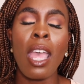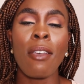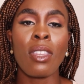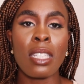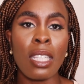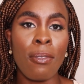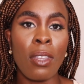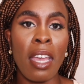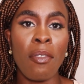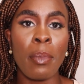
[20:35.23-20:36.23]
If there's stuff
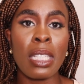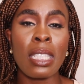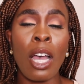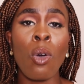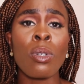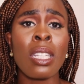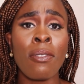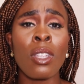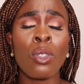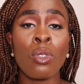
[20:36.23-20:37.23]
that I've missed out or stuff
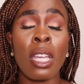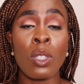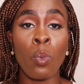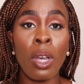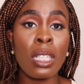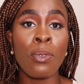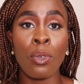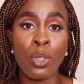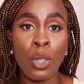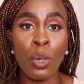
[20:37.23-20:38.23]
that has worked for
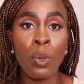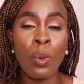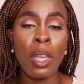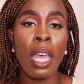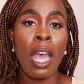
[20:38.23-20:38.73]
you,